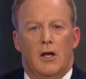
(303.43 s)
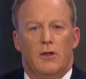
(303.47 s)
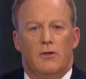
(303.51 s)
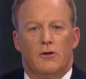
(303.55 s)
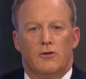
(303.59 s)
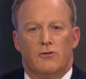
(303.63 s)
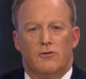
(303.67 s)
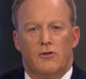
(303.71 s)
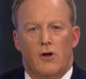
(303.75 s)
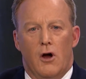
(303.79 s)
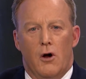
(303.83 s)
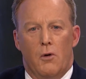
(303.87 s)

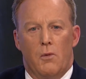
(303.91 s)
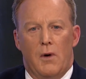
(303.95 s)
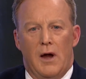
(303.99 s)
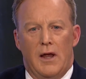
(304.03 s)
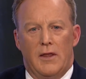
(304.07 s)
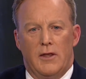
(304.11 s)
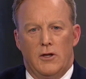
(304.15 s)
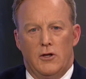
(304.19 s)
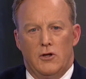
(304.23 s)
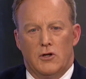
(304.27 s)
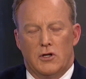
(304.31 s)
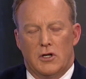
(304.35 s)
There's no
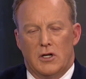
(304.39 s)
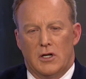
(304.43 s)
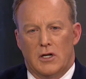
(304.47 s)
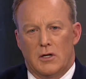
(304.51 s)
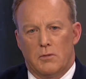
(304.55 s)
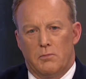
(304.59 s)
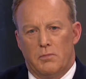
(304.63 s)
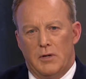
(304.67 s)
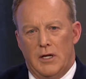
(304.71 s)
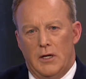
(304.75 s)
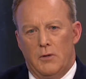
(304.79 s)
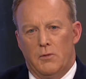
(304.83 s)
way that you can
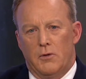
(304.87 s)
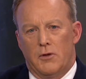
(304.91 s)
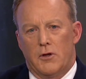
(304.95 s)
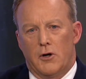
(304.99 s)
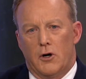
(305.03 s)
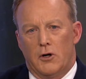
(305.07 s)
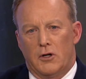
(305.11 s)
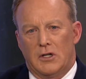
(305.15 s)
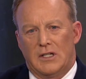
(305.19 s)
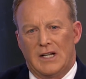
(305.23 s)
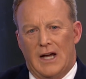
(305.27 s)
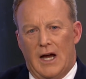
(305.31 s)
compete with
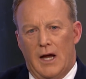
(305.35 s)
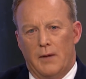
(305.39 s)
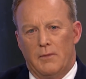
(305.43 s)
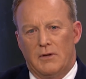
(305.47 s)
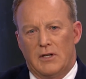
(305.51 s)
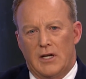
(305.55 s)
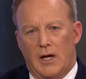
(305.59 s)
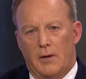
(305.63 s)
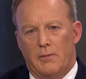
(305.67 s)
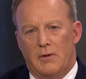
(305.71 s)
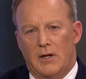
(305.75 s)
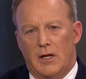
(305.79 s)
her. Time
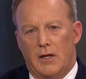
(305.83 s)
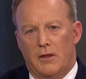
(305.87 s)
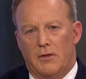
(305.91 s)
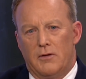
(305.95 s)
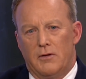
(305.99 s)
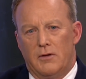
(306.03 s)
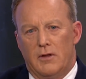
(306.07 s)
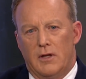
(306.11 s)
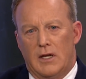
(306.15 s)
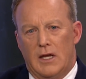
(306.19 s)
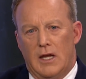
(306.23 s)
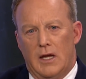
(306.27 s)
and time again
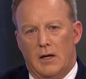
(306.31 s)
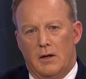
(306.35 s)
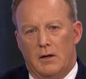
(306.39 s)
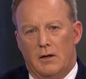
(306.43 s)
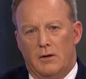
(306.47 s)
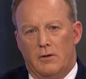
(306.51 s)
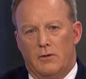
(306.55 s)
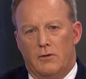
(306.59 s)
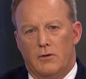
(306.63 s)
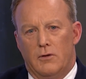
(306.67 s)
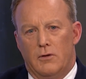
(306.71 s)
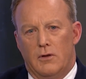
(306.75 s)
through the
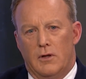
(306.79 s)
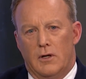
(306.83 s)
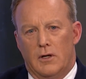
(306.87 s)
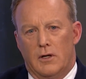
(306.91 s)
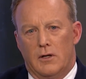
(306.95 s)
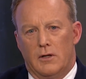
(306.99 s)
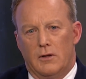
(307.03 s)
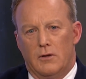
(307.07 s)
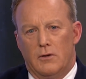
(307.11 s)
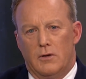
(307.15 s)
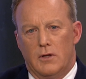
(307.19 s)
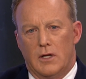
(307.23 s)

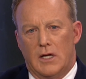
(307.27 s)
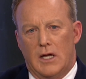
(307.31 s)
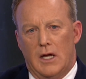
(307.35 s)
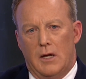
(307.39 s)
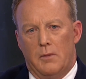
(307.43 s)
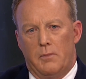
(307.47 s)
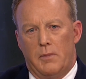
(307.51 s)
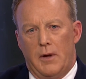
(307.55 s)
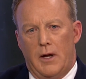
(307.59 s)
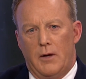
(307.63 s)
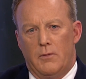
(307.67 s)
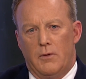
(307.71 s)

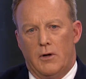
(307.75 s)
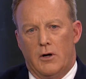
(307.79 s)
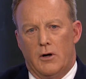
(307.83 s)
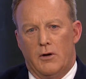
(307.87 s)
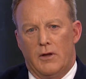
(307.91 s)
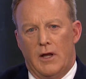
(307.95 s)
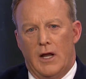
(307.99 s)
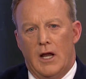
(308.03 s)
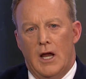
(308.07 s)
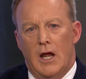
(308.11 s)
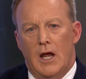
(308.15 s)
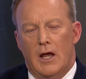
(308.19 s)
campaign, we
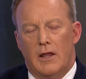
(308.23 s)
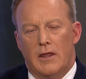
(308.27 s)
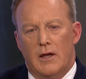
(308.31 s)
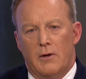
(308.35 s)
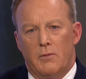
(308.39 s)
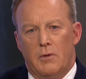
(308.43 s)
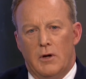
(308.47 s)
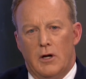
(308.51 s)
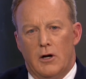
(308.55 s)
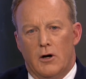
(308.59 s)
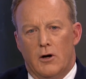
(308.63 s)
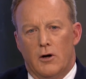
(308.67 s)
heard that.
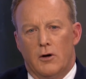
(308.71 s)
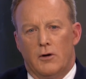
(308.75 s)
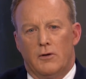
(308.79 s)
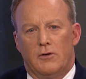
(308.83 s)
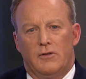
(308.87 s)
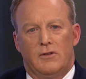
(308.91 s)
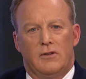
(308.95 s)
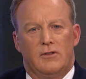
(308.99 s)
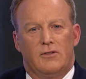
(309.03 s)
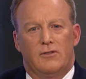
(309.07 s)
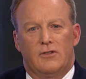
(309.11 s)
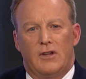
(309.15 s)
Then we
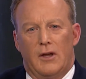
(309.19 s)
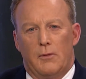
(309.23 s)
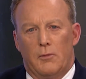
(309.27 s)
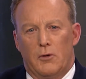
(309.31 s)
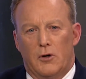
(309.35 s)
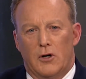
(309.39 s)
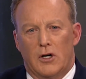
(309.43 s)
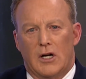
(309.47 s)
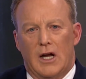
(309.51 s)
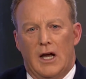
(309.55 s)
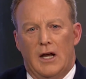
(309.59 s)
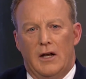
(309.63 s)
heard
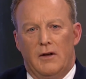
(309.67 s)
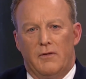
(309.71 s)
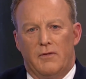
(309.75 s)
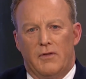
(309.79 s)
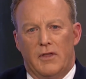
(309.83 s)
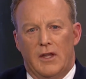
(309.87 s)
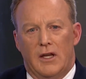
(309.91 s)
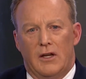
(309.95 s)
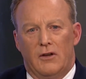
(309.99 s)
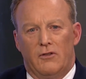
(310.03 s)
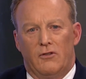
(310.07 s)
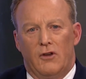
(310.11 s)
similar kind of
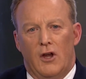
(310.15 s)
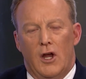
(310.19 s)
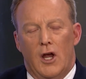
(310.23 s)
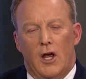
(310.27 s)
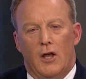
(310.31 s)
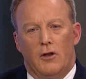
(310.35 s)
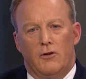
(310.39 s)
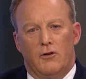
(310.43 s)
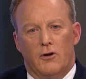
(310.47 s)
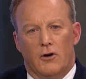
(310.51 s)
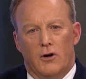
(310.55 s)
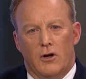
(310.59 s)
things
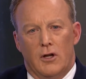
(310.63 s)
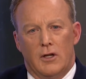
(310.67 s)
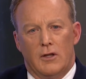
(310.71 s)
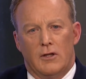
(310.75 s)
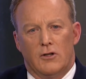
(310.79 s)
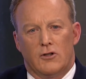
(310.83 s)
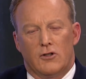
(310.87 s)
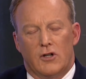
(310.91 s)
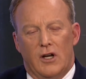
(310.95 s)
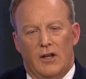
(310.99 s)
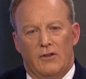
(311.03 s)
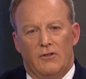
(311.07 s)
during
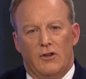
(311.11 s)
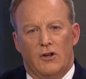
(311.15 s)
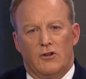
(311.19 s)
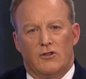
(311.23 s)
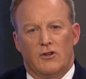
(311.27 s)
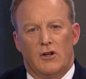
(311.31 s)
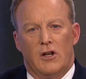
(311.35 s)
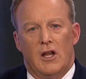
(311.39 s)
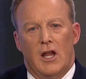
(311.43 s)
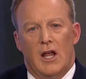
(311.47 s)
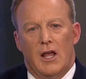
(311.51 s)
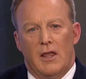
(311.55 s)
the
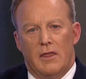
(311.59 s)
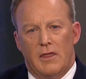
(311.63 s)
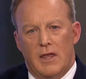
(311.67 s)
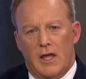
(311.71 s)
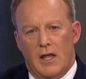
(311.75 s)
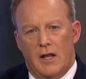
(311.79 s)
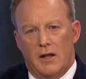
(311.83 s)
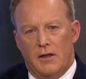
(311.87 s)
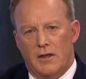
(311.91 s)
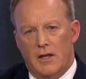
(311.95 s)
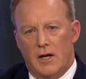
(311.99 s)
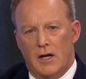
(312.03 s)
transition.
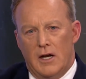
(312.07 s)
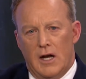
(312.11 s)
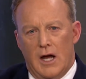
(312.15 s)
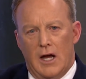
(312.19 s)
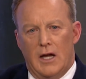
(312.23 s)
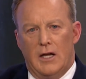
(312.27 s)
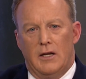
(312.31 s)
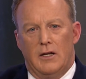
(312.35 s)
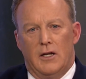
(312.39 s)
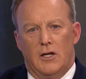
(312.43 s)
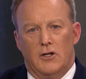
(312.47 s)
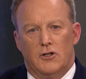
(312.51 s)
Then the
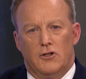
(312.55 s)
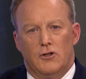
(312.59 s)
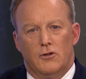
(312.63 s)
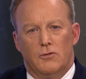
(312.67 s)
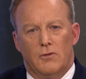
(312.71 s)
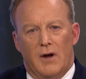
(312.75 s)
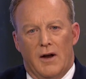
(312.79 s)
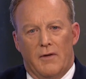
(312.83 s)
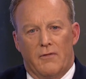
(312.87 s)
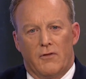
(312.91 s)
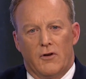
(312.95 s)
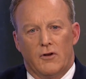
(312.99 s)
night, as
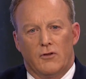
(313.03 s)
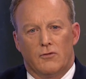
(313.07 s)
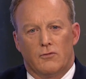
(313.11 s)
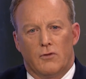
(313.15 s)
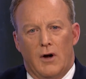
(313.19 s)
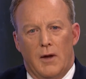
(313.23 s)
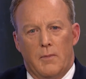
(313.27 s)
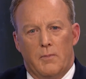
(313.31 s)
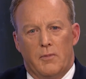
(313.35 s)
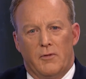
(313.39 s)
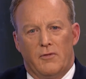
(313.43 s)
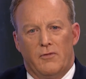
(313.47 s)
you referenced,
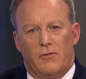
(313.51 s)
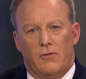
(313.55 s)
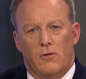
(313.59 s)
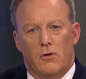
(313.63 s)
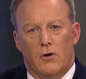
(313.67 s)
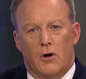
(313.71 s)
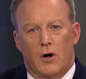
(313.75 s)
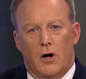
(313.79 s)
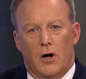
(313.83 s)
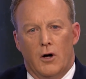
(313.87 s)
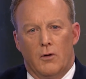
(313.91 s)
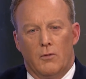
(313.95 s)

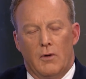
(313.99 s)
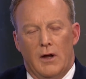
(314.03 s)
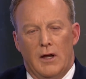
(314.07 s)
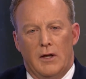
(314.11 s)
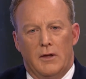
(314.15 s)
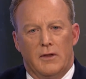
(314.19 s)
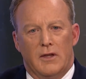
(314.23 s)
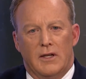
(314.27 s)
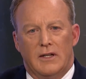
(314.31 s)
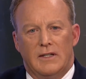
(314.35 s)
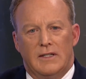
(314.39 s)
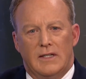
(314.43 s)

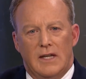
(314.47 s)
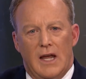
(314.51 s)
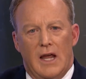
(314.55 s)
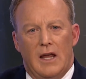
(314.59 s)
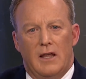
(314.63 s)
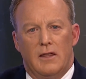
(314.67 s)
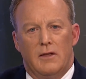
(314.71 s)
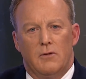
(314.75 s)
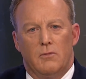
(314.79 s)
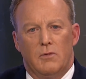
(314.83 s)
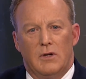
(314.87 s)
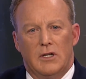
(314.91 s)
the
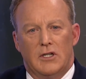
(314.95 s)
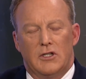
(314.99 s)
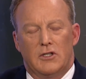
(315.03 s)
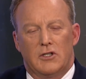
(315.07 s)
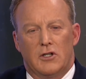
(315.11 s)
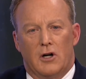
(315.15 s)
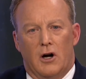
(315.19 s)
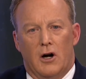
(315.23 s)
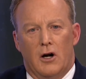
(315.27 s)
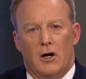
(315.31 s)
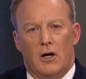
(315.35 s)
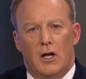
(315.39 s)
day that we
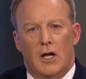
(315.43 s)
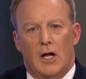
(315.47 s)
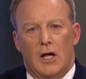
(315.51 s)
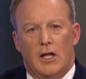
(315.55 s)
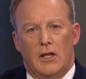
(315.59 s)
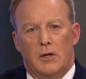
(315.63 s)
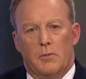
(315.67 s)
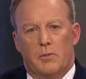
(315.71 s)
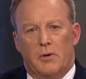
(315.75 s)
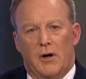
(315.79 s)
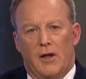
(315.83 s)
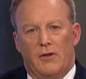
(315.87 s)
start,
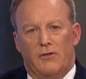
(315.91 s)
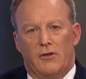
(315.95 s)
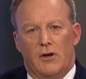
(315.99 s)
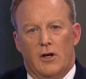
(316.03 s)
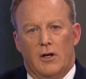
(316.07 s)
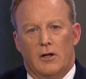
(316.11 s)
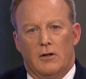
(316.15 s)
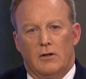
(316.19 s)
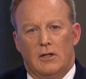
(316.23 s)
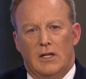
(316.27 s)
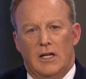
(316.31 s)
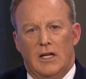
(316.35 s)
the
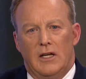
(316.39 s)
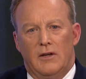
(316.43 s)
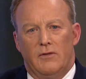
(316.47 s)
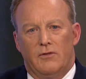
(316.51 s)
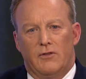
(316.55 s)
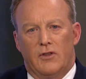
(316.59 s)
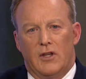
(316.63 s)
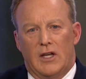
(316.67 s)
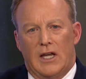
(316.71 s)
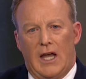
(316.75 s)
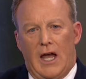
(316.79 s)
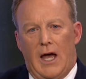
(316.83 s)
president
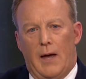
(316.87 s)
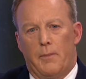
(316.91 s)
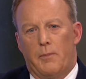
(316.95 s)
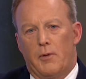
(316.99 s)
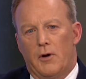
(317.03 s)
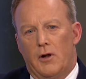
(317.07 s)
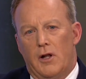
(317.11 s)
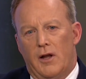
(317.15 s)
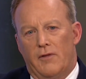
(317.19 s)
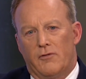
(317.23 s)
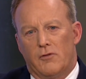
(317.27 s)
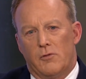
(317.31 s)
leaves the
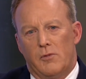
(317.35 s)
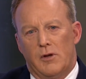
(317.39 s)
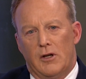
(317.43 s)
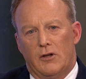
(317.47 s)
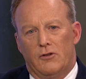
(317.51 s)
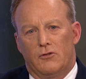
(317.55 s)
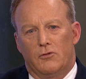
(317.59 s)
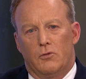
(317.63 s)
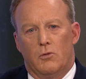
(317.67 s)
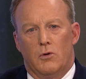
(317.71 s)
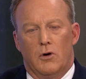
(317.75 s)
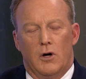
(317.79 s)
Capitol after being
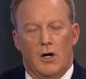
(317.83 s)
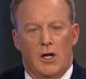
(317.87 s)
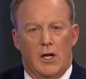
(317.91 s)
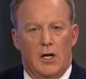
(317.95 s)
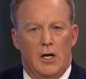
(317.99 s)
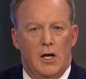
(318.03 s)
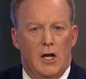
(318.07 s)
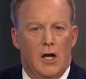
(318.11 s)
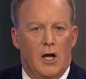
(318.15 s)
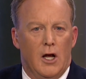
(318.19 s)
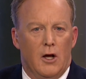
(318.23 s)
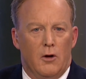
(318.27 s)
sworn
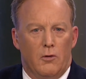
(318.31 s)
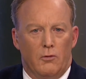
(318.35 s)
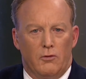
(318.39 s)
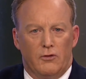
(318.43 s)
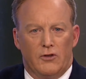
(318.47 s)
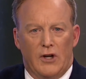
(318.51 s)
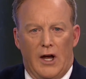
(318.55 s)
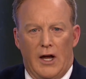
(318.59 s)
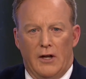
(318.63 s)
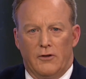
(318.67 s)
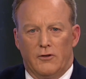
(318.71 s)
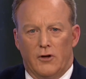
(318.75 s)
in,
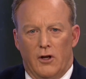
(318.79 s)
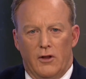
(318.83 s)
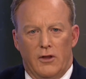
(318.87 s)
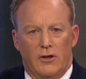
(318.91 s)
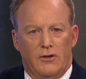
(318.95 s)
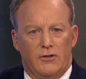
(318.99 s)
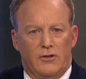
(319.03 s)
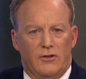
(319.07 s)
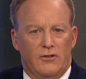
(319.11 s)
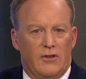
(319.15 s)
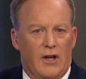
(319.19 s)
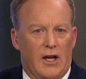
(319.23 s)
signs all
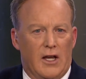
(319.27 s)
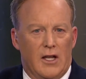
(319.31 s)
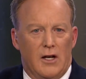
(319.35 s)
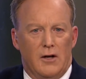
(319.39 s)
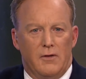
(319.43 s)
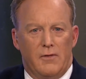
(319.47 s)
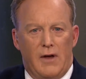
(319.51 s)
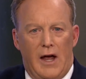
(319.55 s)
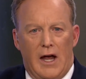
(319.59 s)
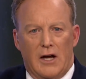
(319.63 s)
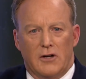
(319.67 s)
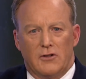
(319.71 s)
these
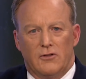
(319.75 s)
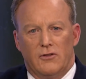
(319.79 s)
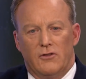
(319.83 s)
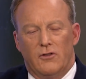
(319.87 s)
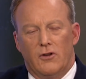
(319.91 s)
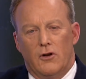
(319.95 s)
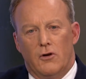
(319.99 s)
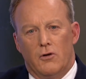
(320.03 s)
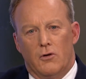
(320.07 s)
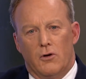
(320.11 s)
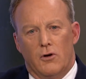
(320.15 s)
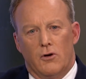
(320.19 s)
executive actions
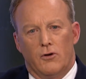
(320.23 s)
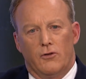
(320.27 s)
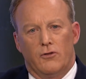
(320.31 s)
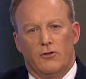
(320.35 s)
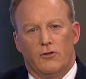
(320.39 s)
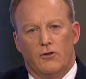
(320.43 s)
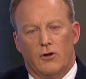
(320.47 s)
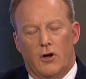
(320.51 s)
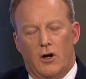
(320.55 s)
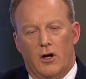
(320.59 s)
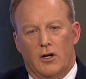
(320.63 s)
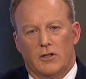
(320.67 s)
and orders,
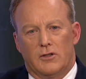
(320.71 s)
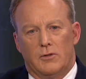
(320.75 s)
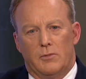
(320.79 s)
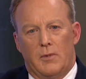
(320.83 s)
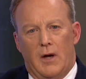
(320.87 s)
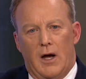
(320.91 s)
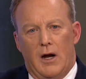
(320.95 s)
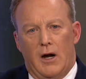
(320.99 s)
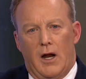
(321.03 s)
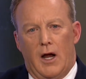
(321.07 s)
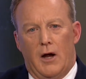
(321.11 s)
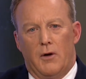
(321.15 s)
and talks
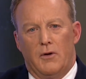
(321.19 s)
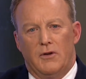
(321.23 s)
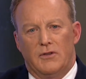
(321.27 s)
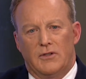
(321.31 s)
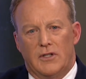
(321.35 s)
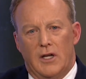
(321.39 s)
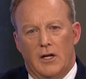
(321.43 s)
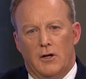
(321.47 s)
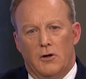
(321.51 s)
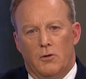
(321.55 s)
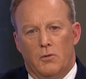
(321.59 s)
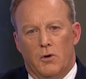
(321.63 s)
about how he's
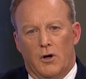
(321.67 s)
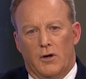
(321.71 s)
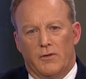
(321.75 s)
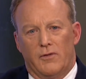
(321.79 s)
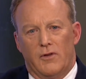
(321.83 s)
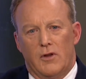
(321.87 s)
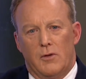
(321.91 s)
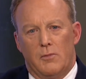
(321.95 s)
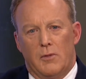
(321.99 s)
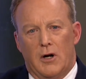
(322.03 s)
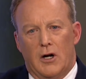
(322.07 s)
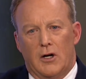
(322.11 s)
getting to work
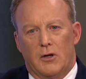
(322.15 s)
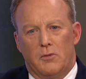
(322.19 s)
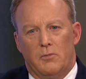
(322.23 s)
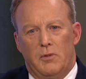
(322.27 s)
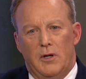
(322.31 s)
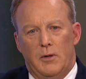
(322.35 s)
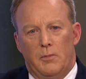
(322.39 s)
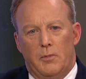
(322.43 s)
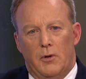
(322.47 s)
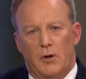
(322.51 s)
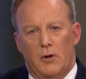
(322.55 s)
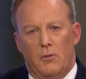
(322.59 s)
for the American
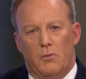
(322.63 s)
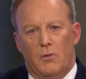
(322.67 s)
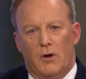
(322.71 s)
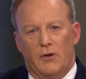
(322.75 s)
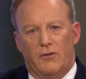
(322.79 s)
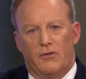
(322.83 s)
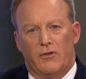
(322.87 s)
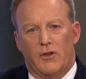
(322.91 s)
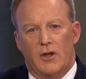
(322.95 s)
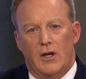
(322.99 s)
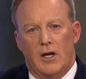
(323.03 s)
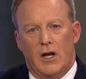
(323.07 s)
people. And
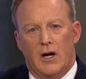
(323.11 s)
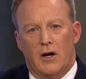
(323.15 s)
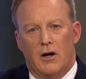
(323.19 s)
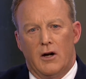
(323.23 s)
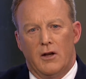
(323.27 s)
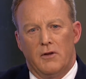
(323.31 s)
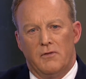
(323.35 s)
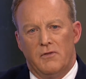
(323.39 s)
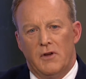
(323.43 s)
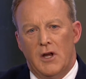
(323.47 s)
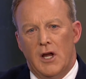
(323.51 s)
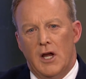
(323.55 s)
what's the
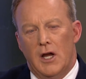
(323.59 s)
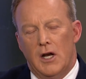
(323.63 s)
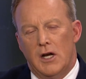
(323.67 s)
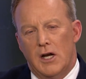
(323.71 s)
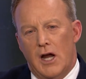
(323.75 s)
narrative?